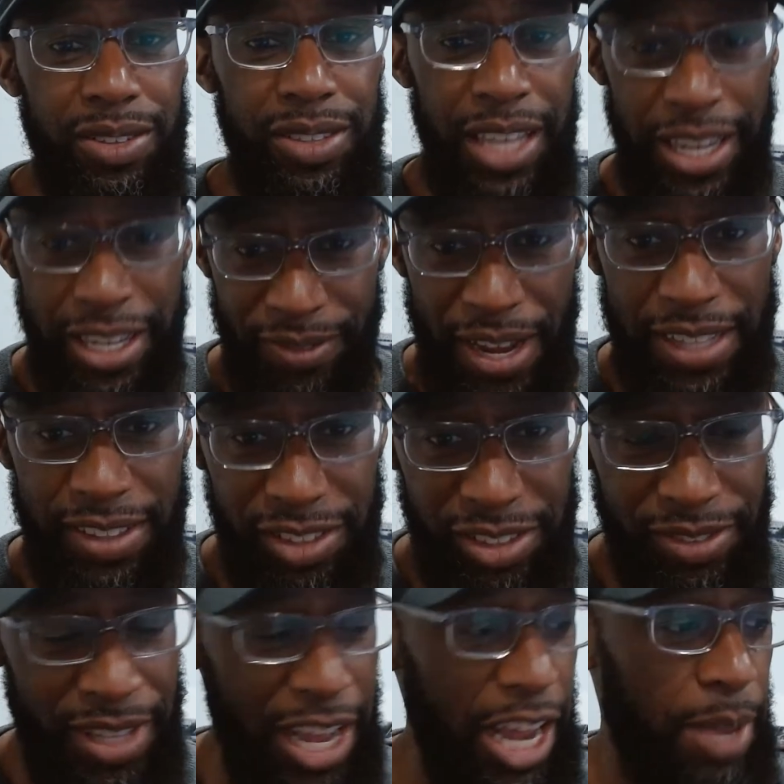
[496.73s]
take advantage
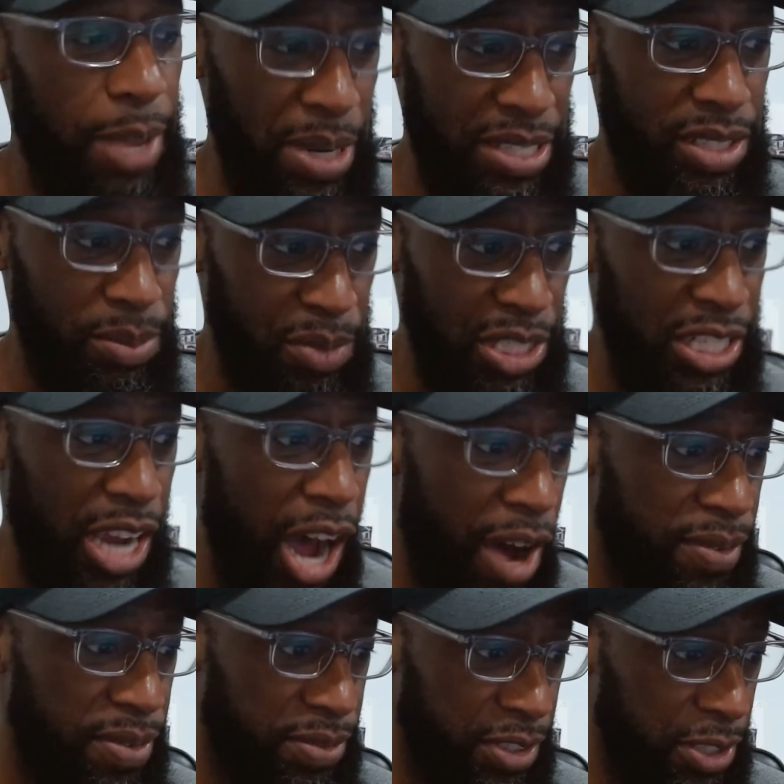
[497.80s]
of that and make some money
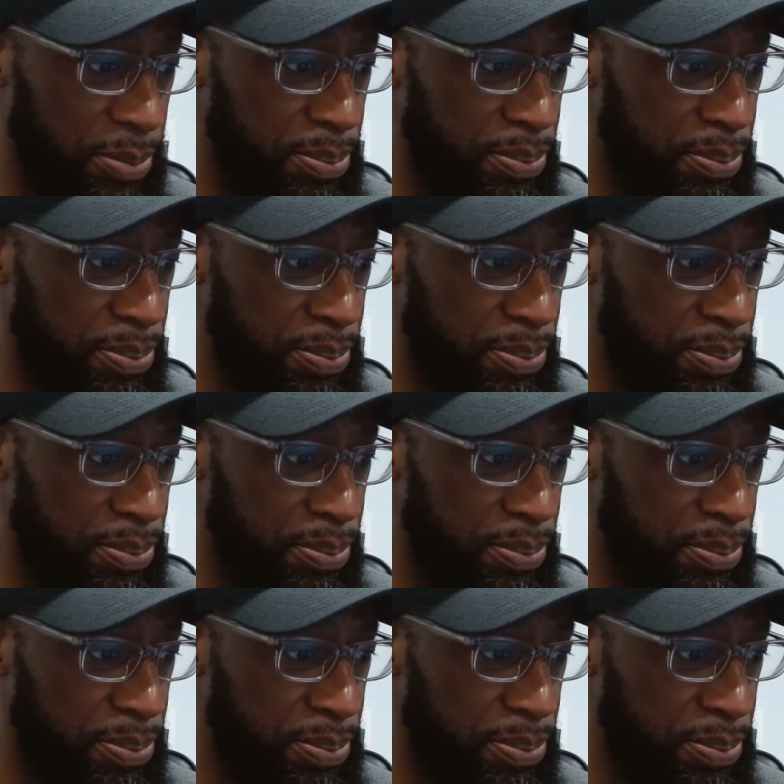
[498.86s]
off of it.